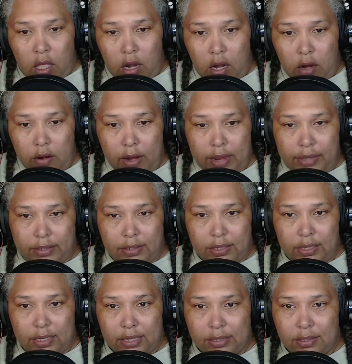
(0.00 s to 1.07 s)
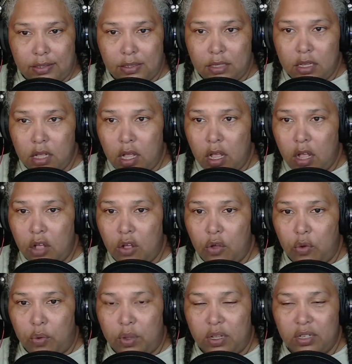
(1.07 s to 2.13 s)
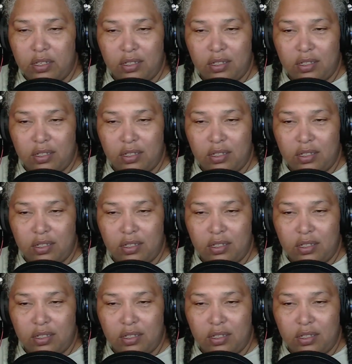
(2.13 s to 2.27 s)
All right, let's go.